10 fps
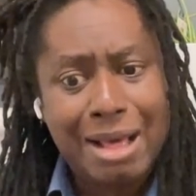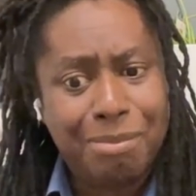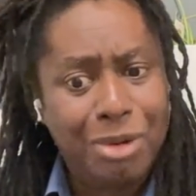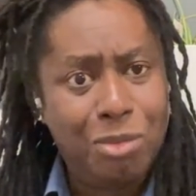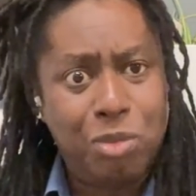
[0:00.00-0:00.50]

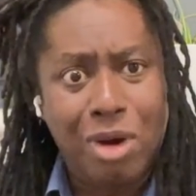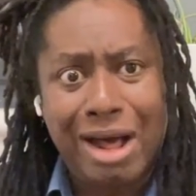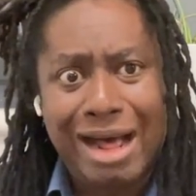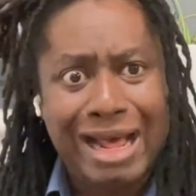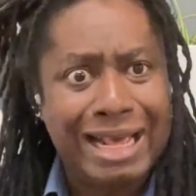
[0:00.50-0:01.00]
But
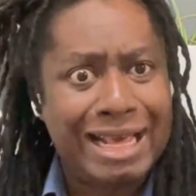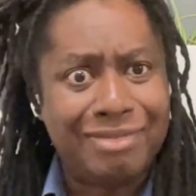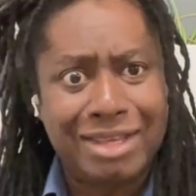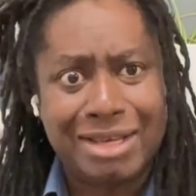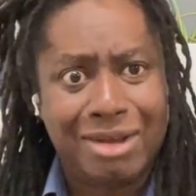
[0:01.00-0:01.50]
why have
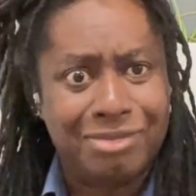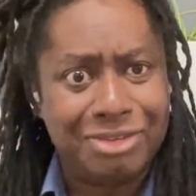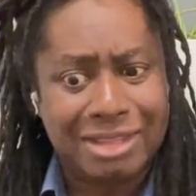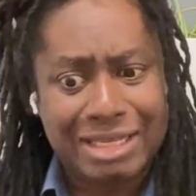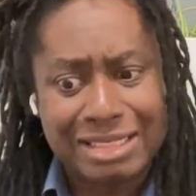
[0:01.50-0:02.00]
they gone for
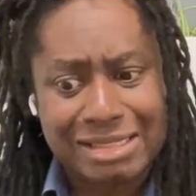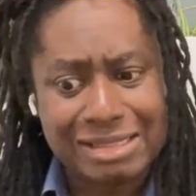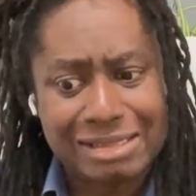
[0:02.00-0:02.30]
this?